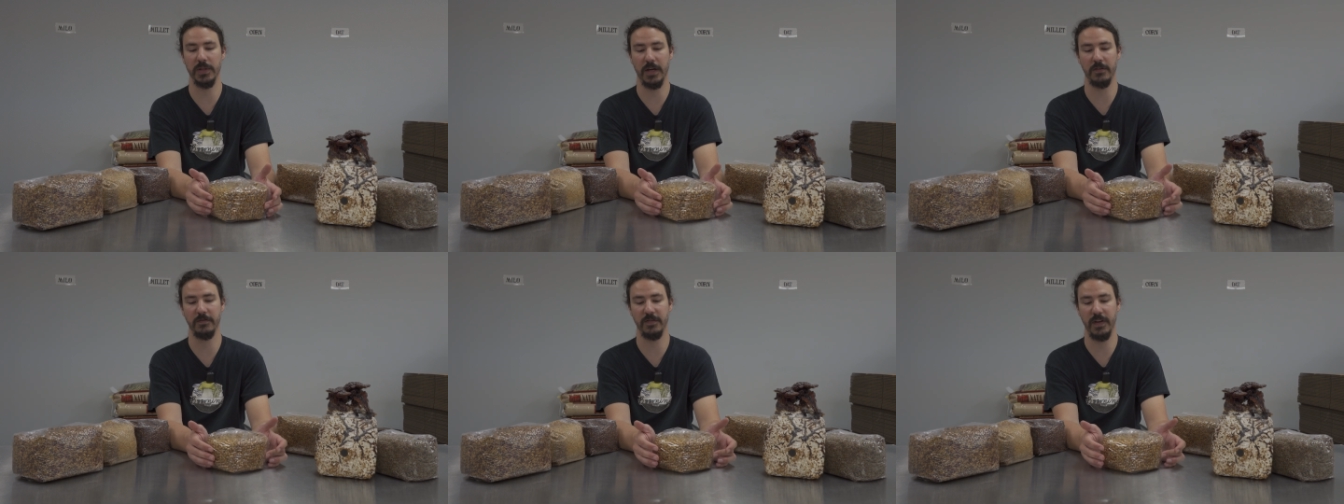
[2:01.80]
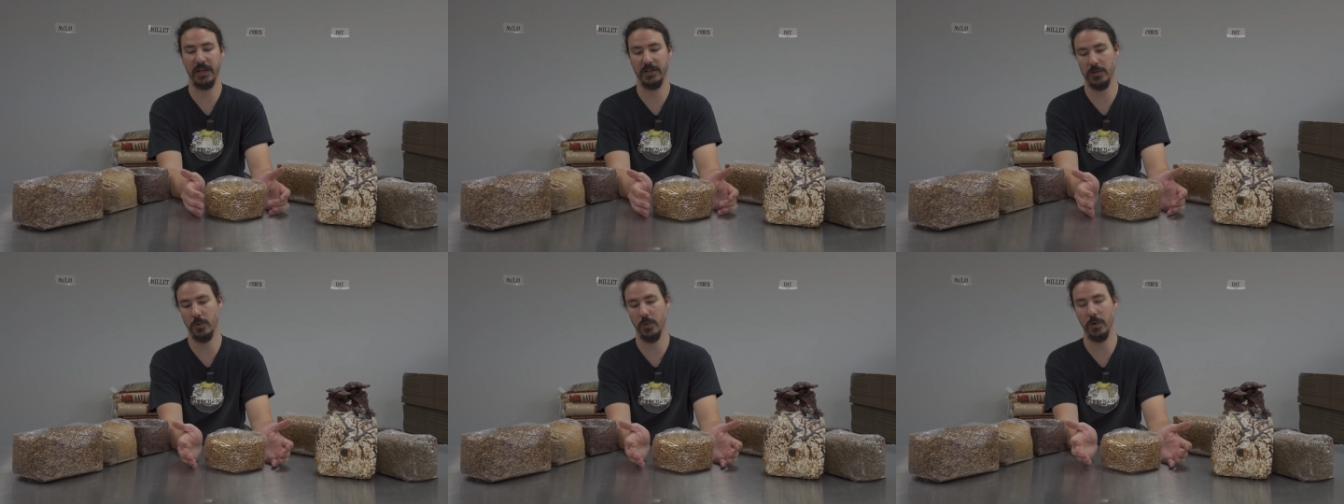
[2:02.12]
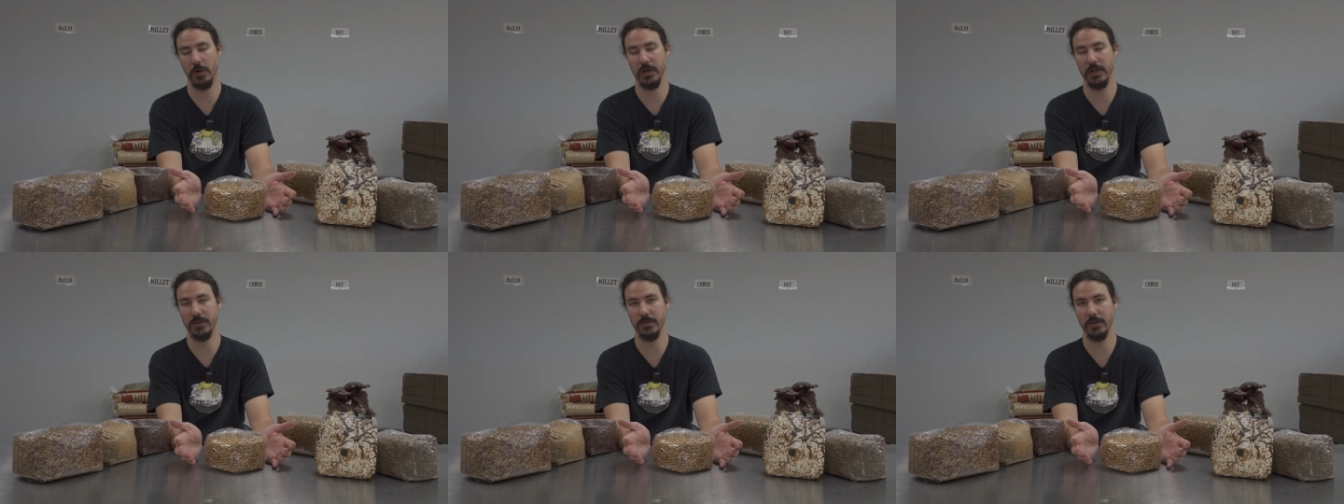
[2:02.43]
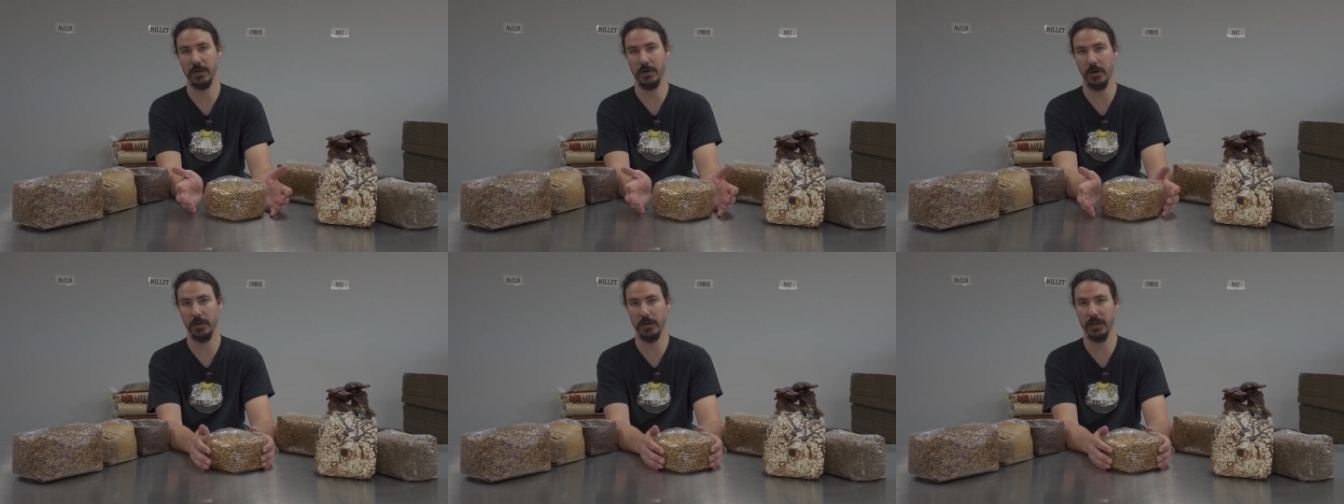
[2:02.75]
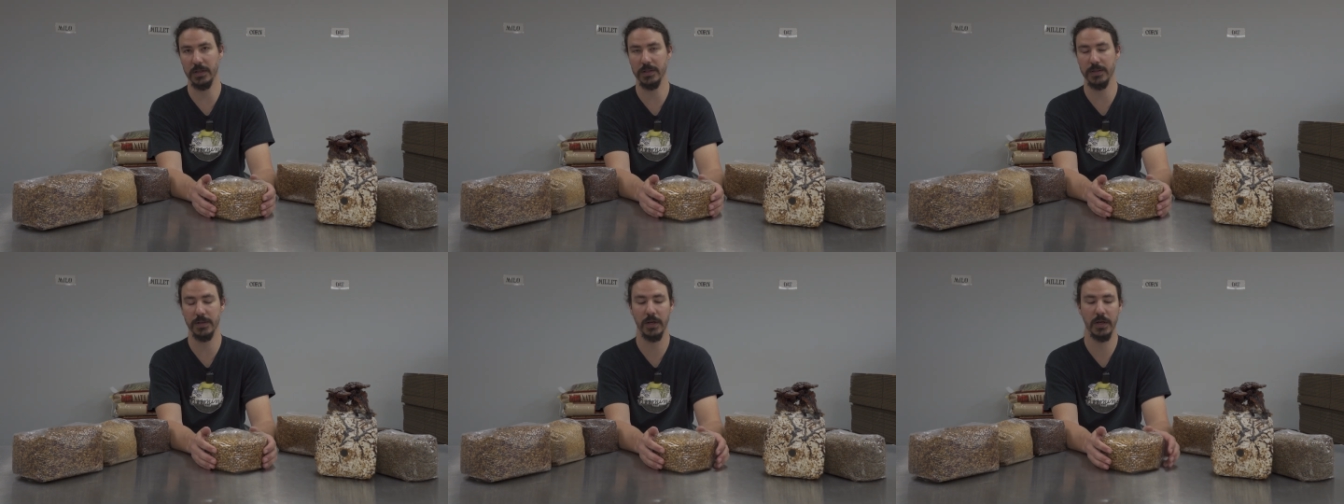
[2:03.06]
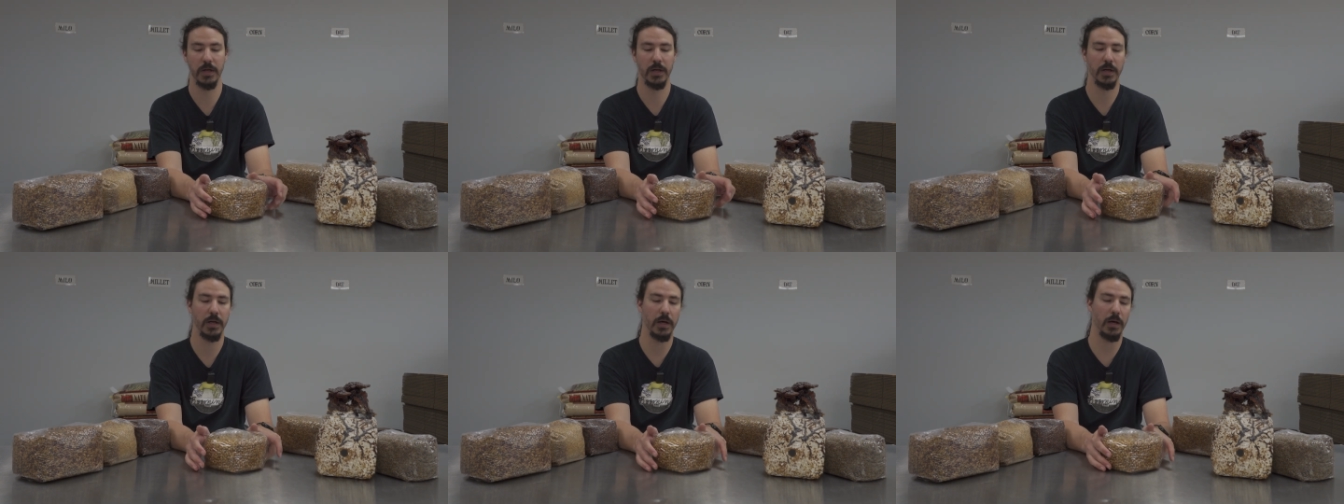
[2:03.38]
with how fast corn is regardless.
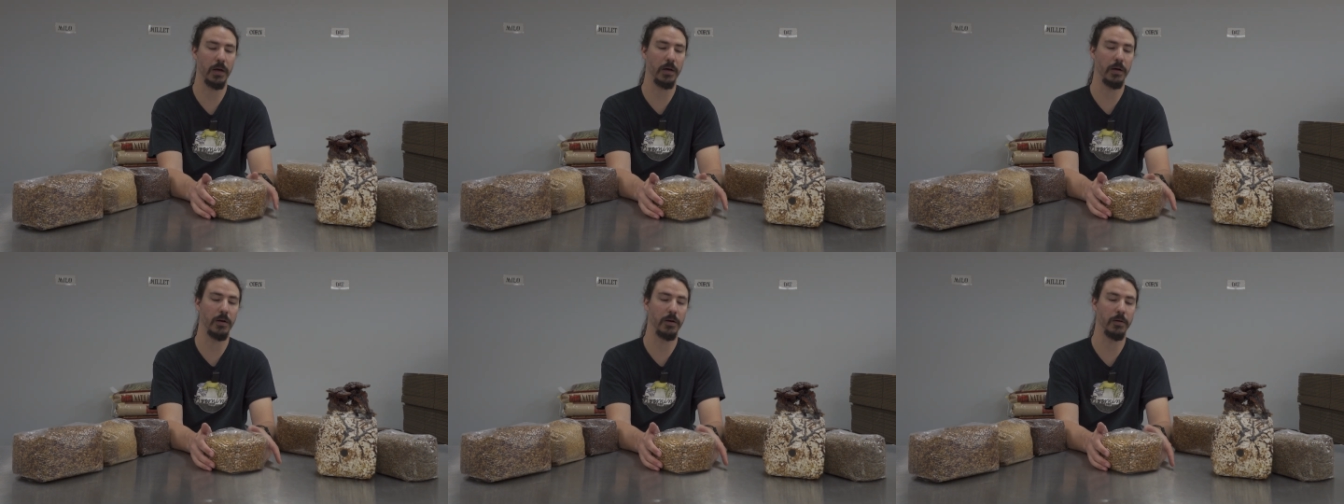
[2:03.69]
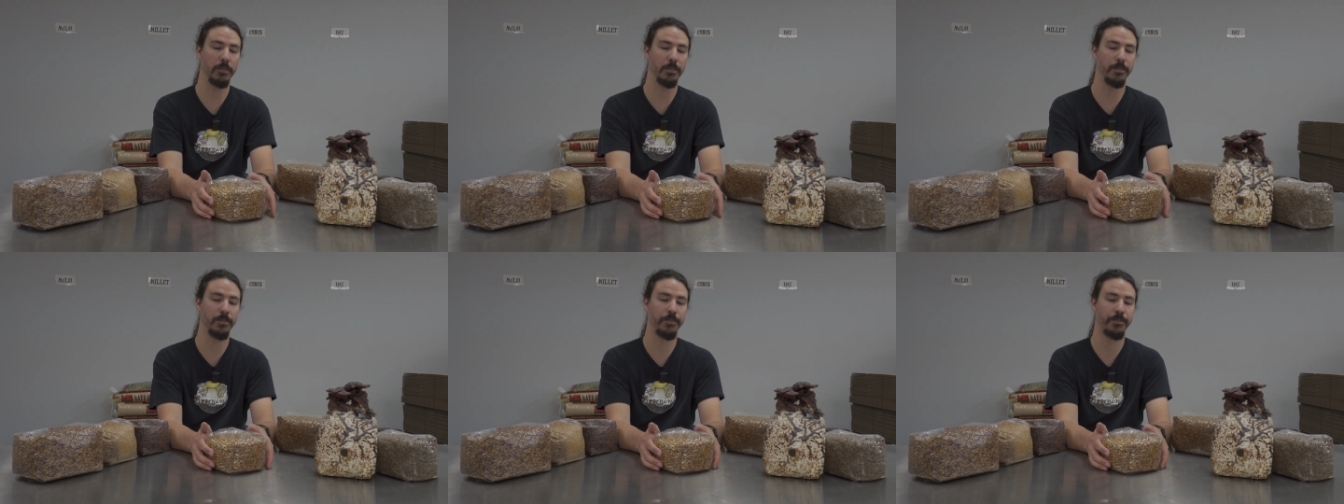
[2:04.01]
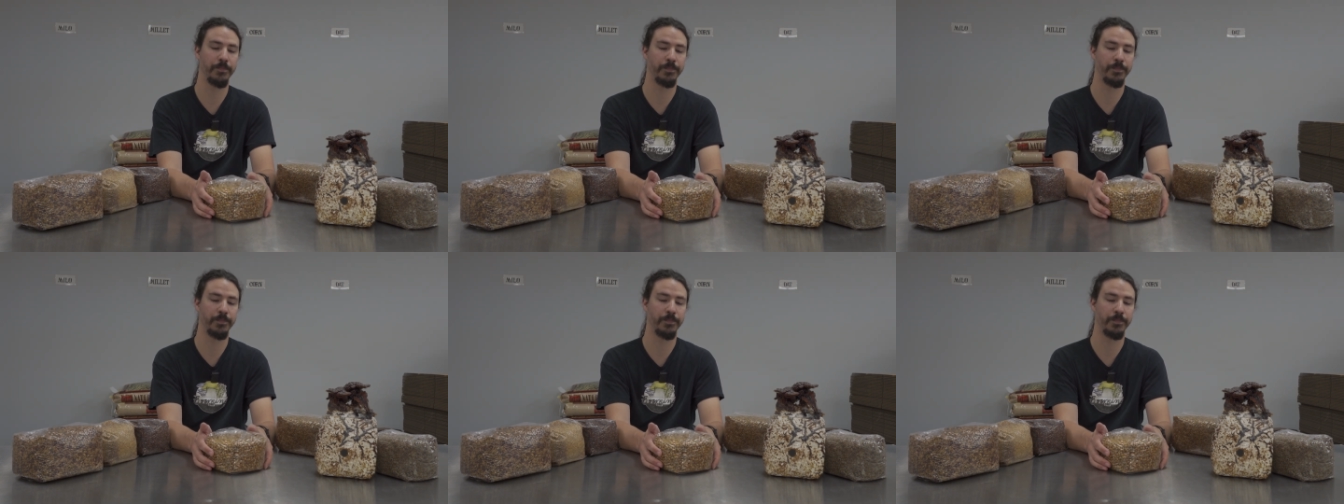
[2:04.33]
Um,